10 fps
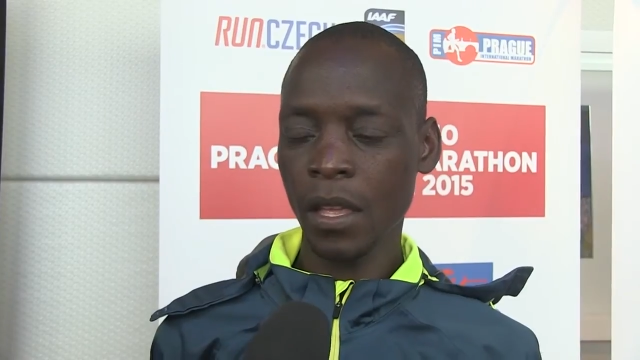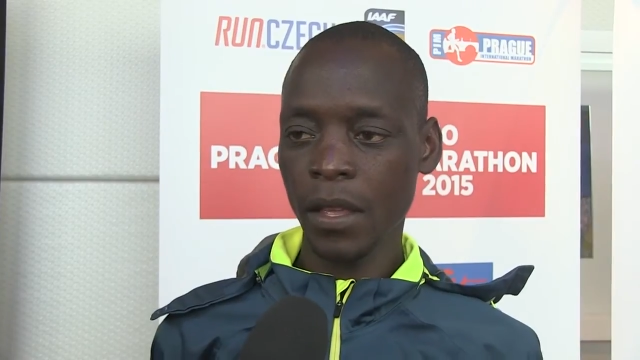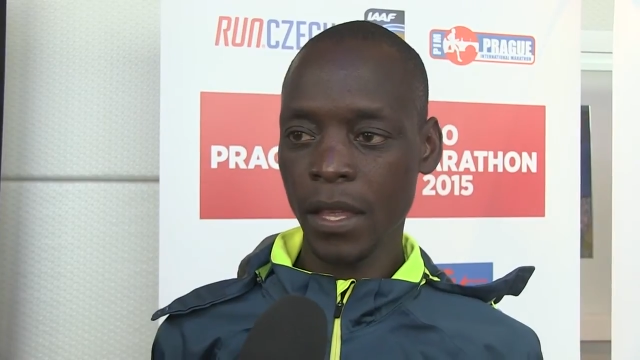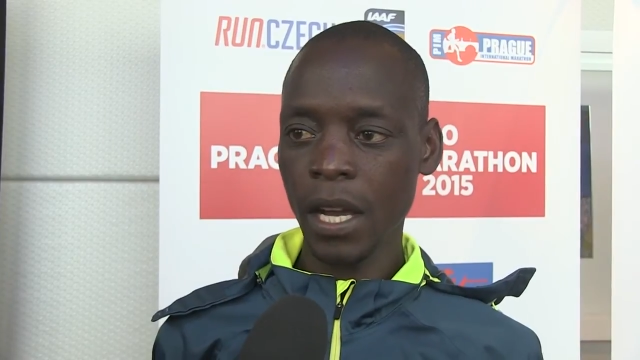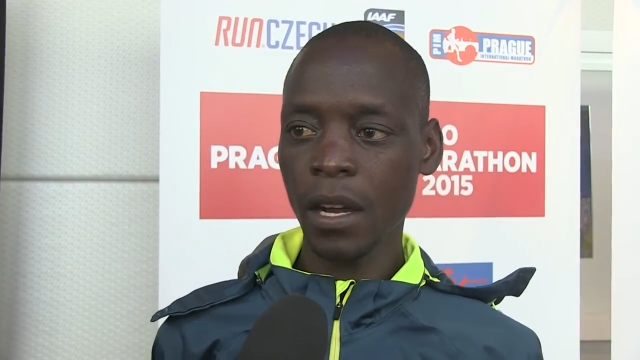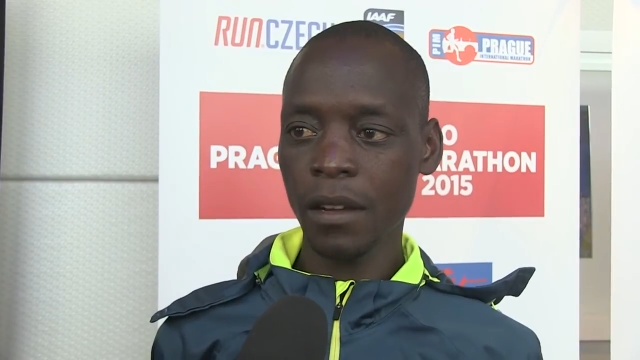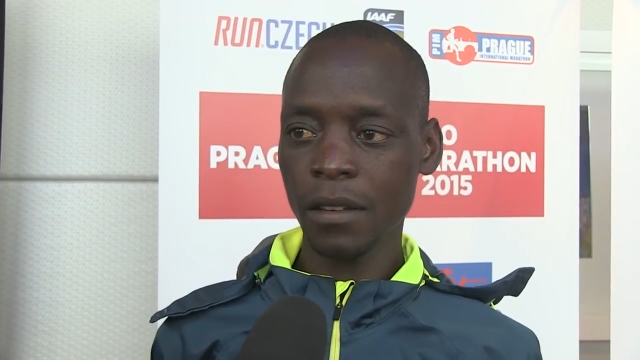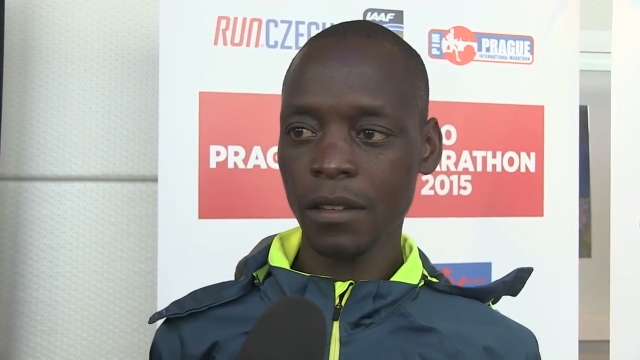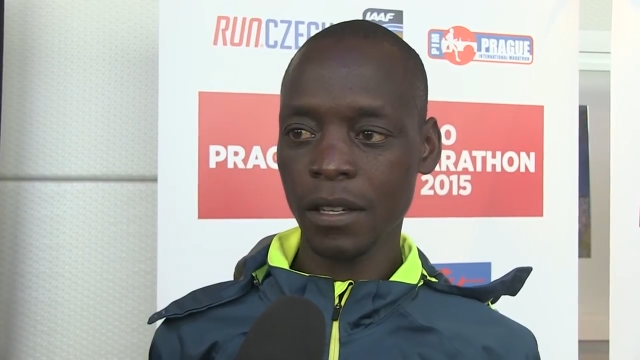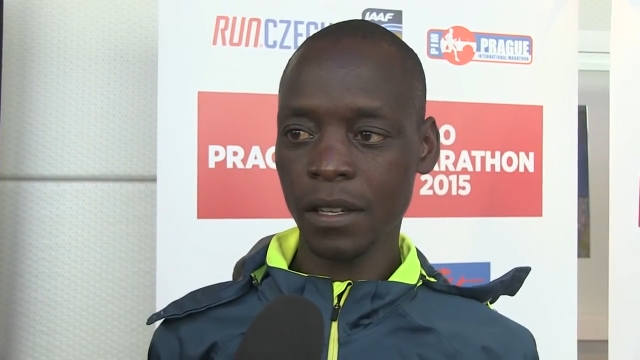Yeah,
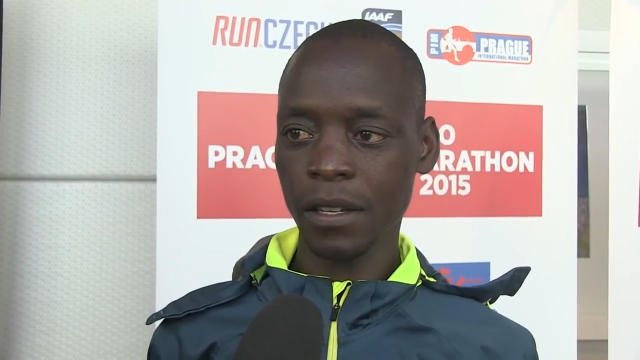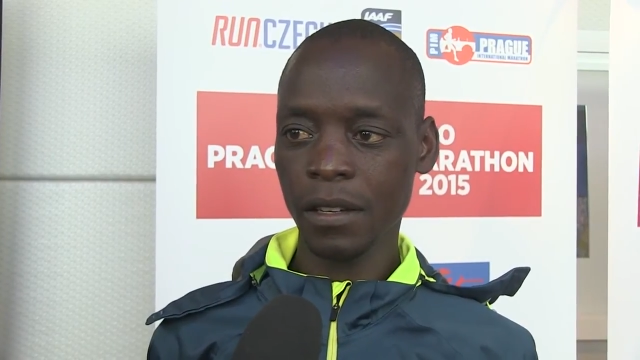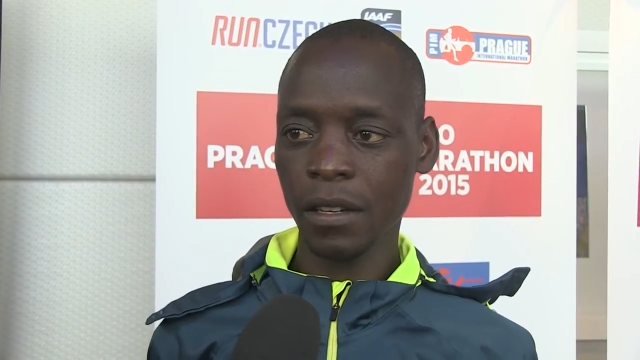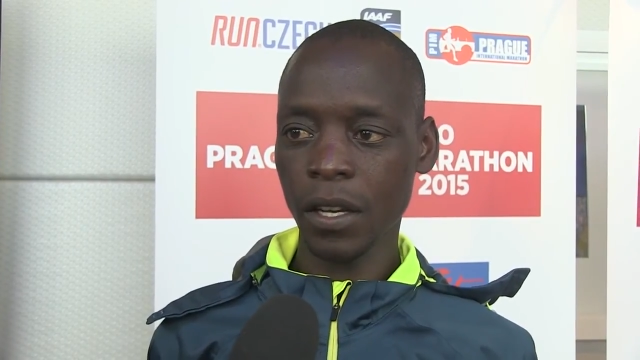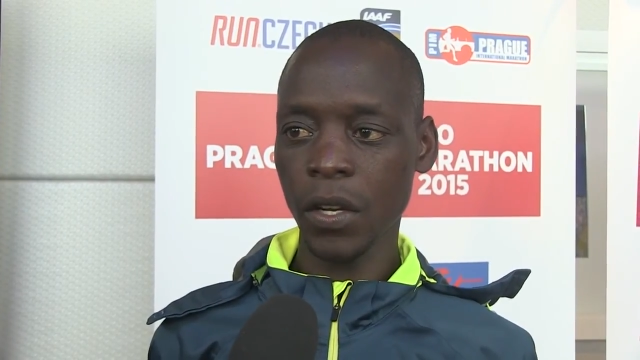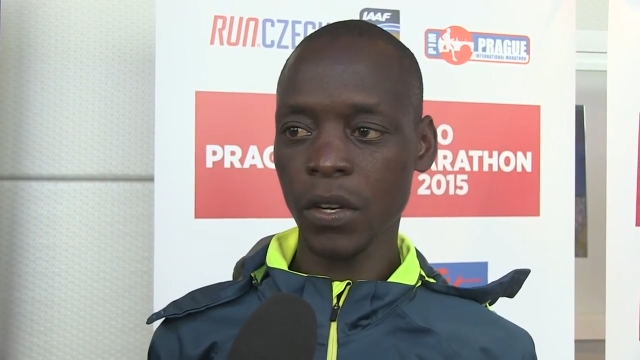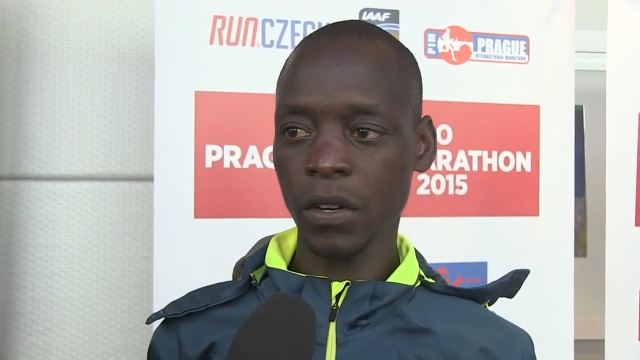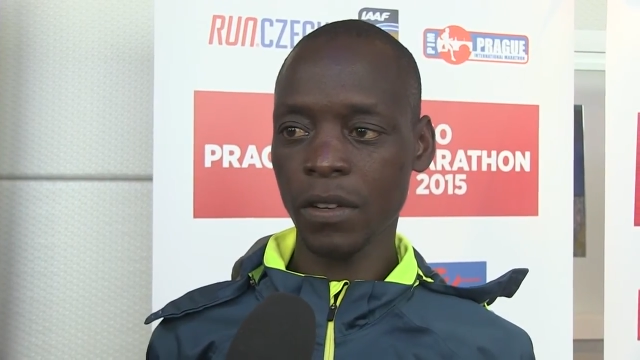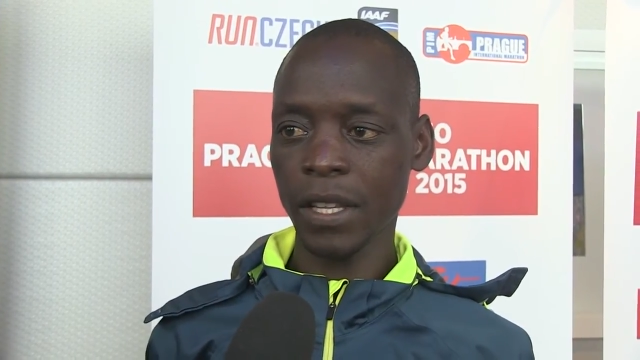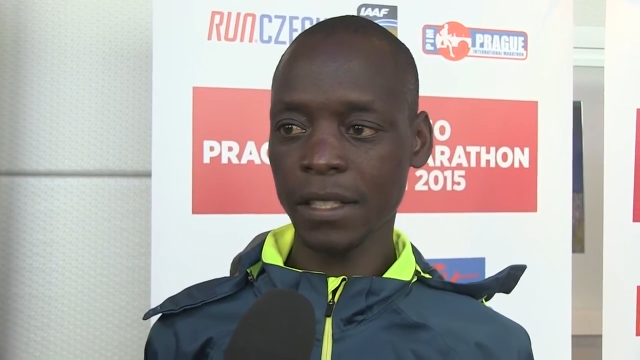you
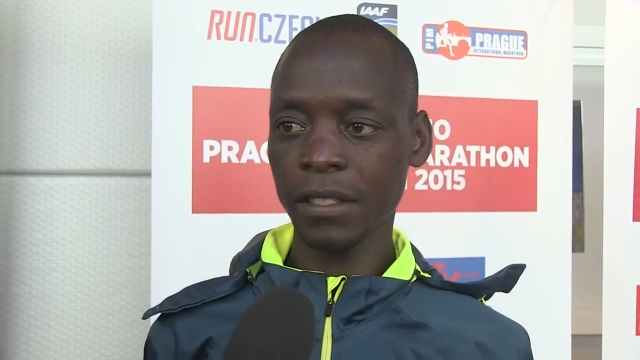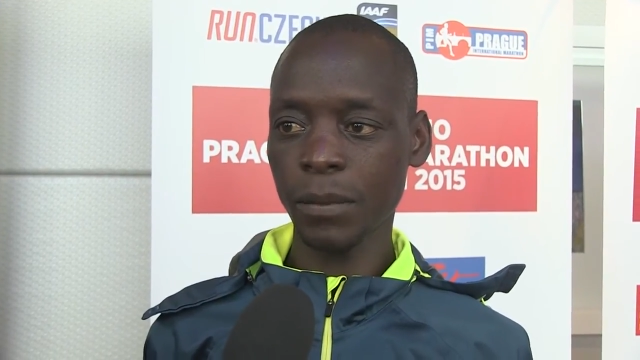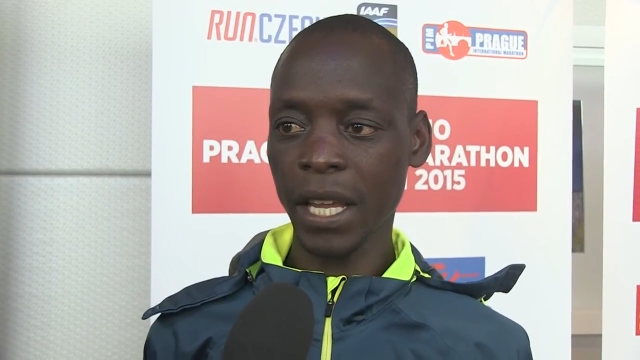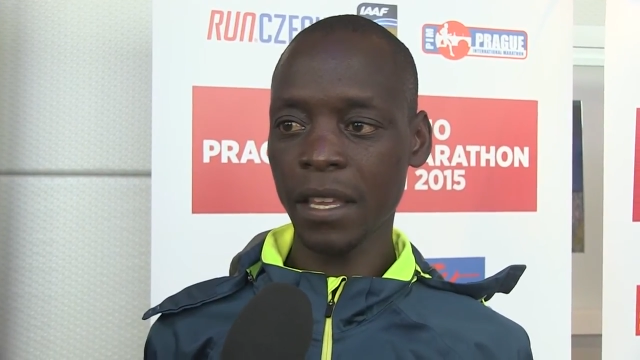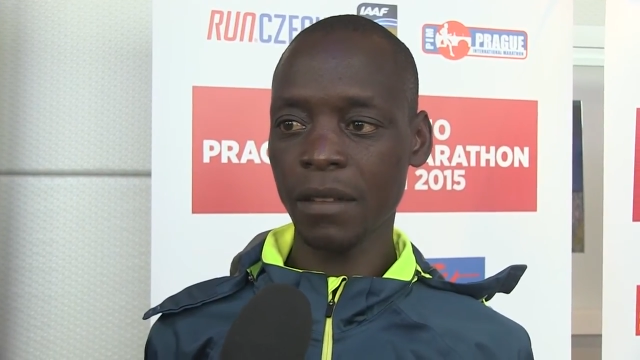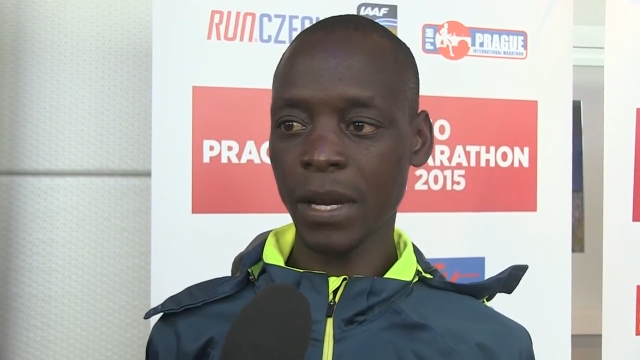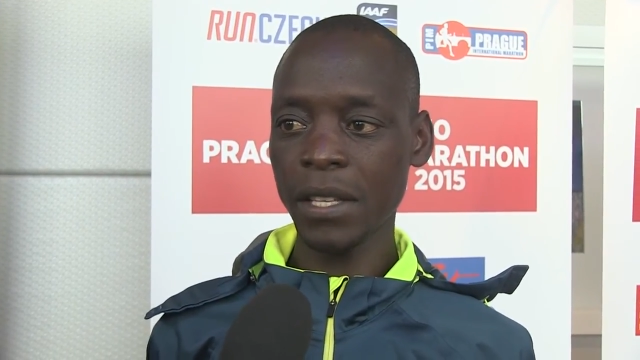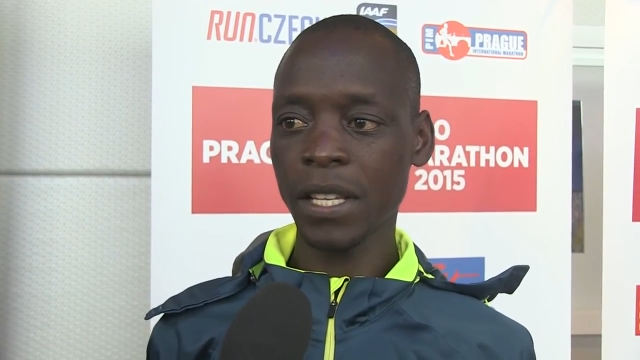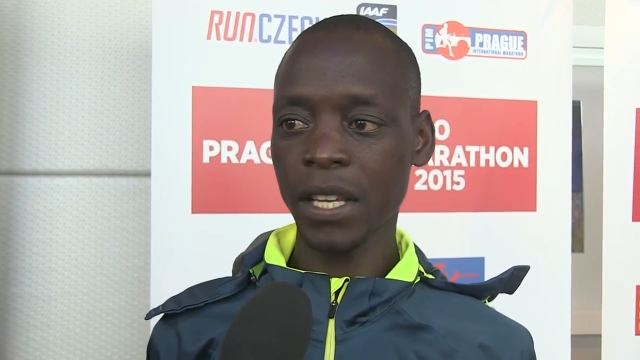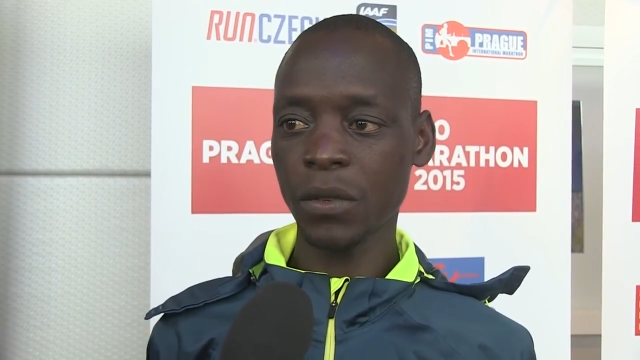know that my, my
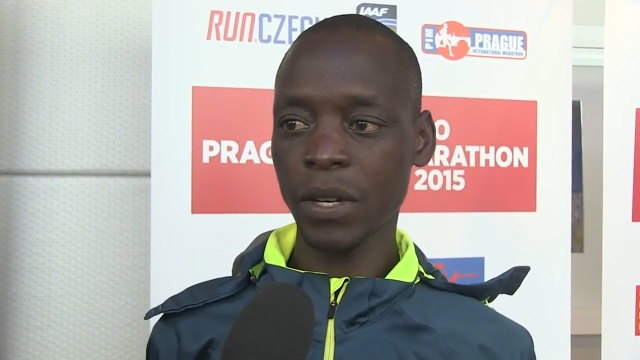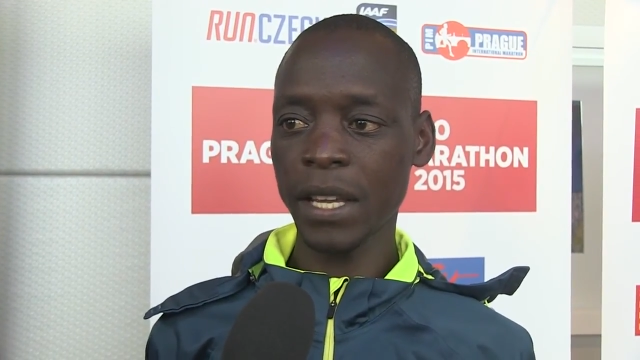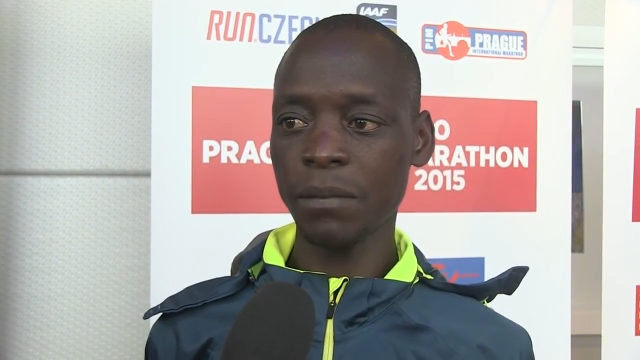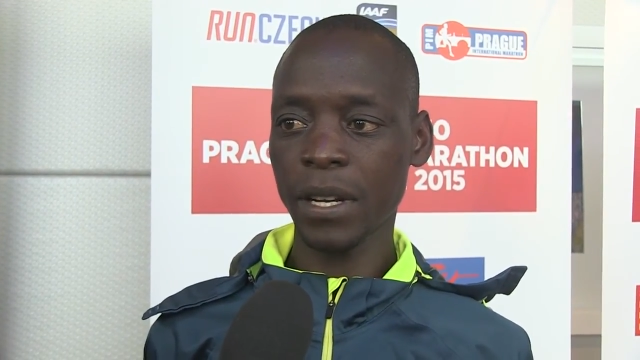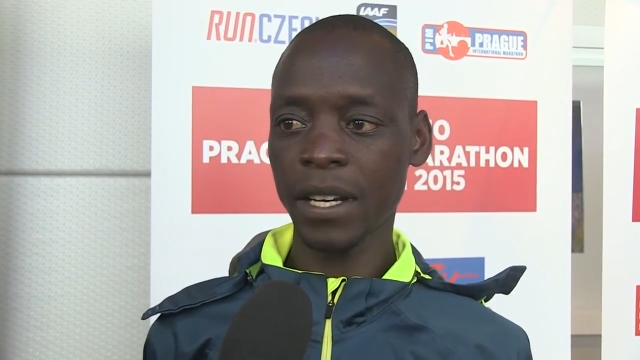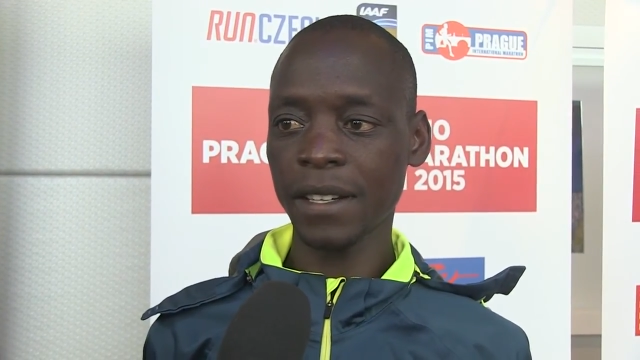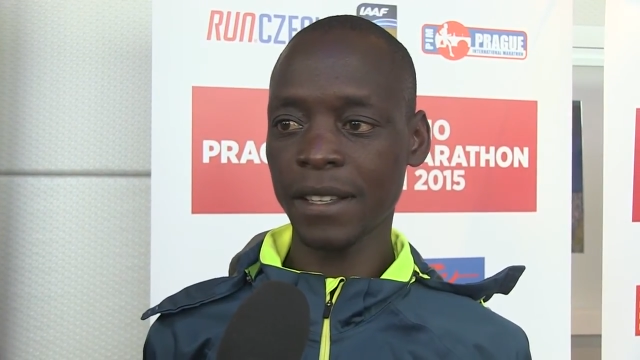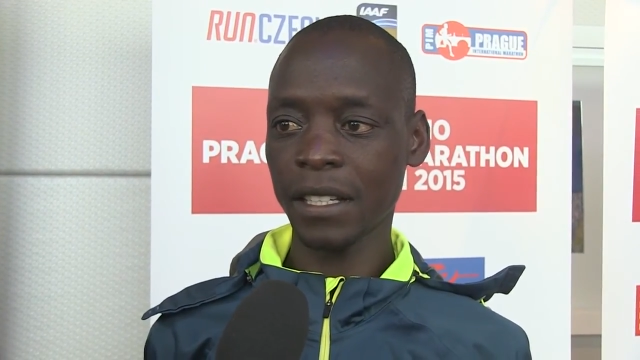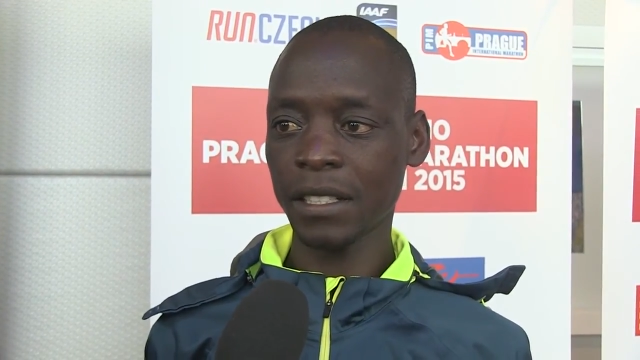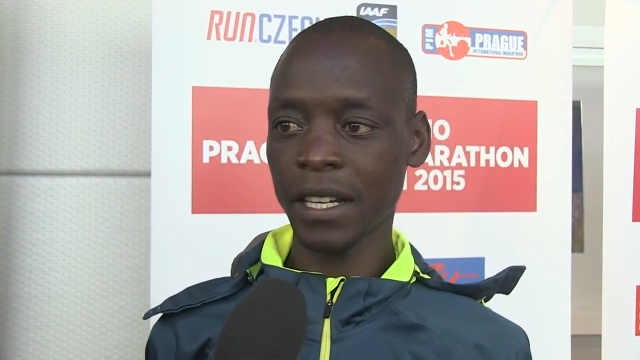schedule, I planned
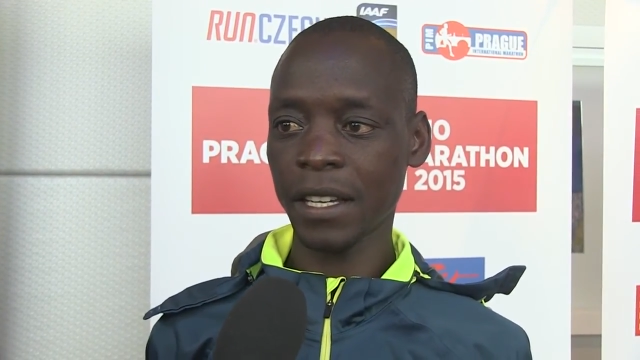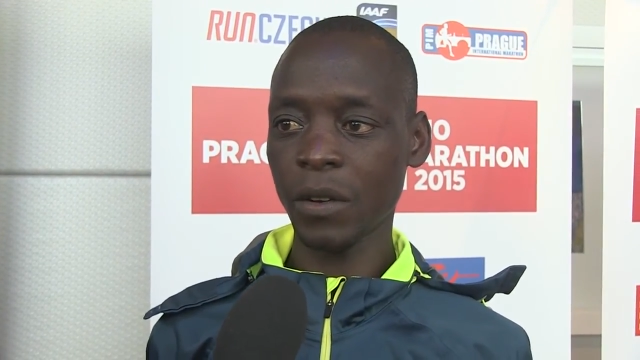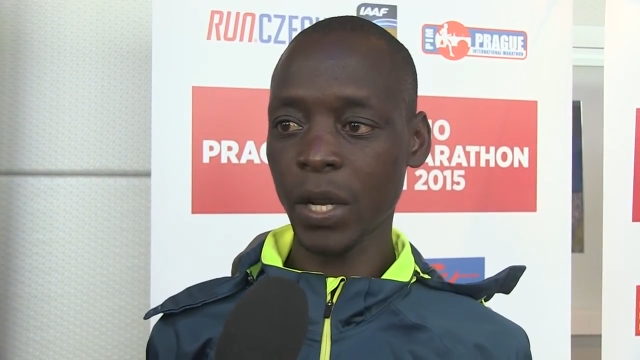that I,